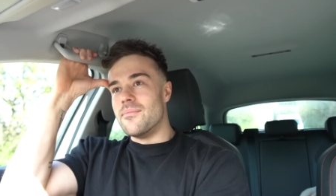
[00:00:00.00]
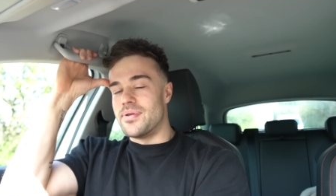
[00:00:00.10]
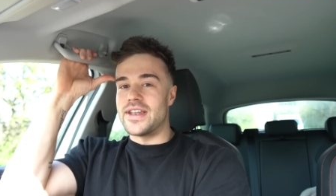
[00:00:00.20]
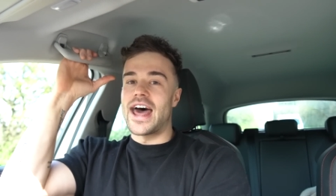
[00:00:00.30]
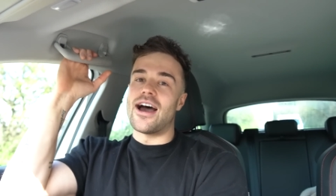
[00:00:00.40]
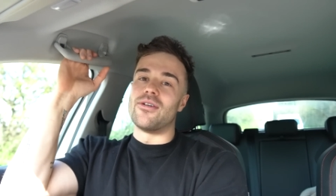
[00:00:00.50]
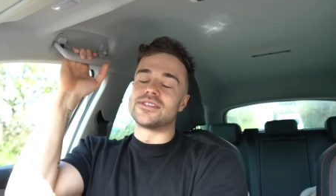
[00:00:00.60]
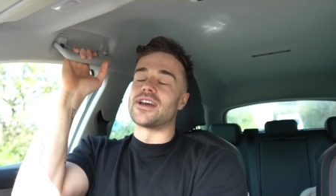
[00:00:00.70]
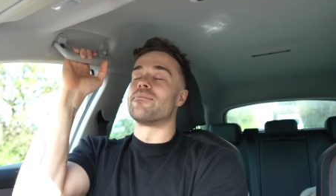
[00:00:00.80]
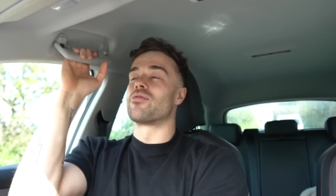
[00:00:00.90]
But now
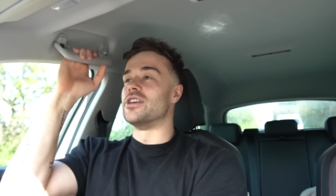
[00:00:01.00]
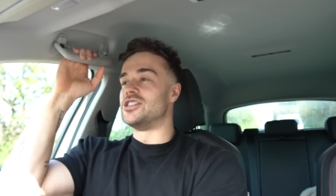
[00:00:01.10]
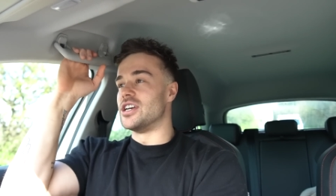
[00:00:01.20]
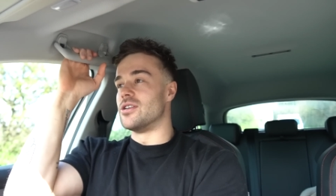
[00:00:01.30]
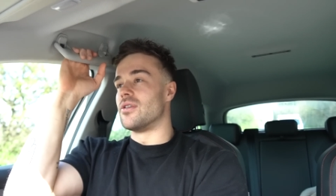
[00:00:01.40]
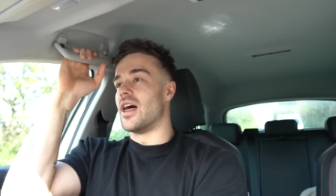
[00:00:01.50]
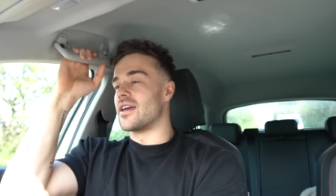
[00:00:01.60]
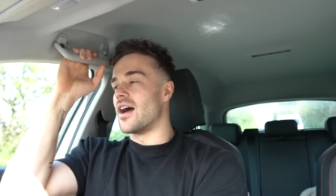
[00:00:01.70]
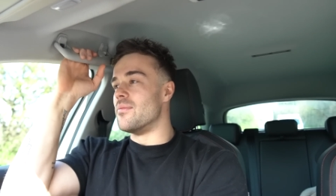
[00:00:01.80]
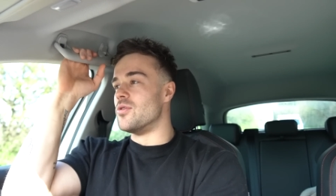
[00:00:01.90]
it's I'm pretty chill.
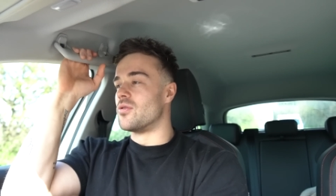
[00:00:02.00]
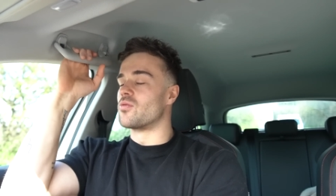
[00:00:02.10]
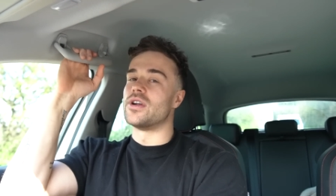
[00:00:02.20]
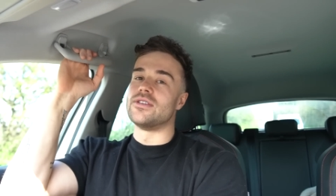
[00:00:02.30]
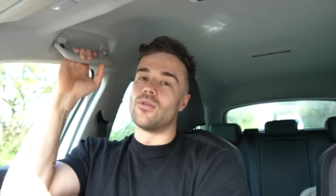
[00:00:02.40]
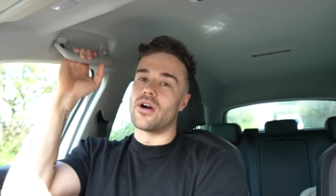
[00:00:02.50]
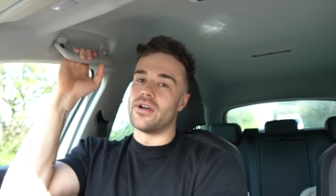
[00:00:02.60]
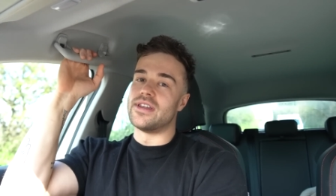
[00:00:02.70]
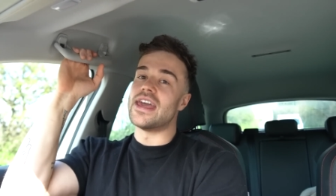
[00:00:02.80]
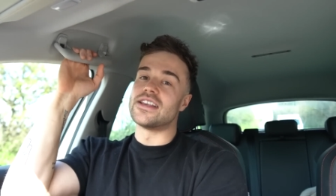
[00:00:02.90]
Like I'm not really
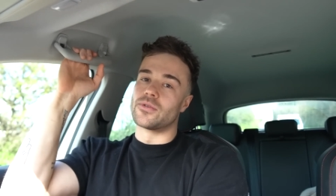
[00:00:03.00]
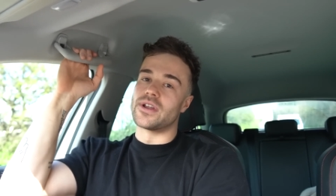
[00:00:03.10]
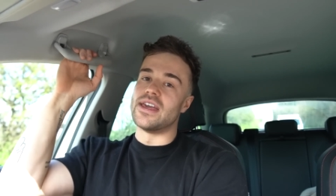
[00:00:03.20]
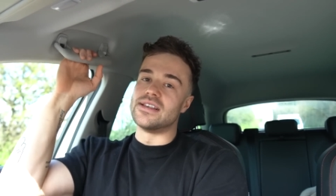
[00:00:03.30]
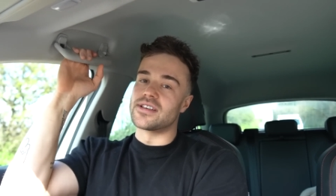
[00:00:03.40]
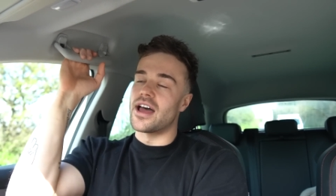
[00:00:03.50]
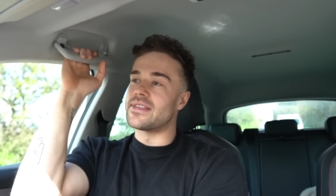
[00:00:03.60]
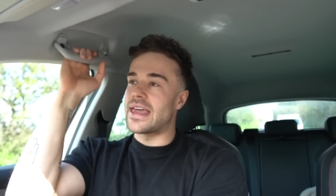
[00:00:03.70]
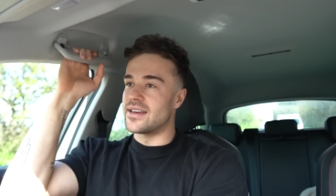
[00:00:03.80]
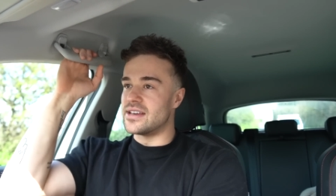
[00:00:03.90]
worried. It is what it is. Like
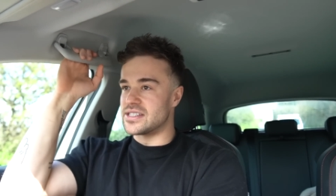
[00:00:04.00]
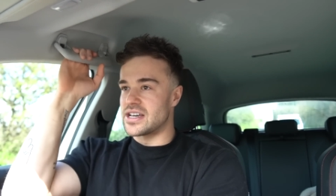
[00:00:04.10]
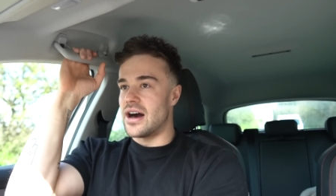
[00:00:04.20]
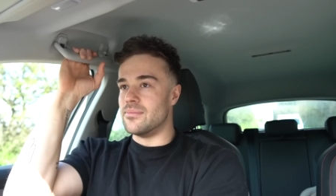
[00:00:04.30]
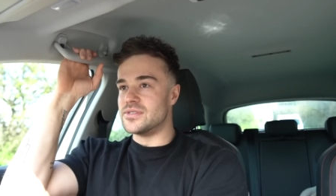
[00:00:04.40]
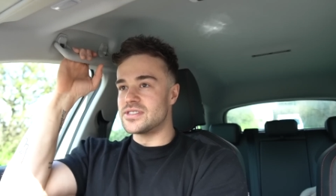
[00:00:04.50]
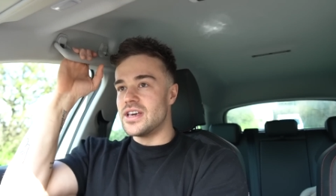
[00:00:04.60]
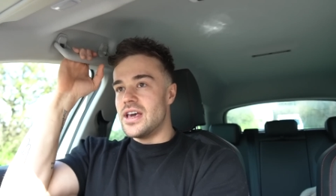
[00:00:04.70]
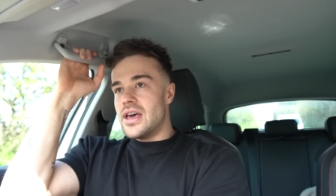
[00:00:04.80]
I'm taking it as it comes.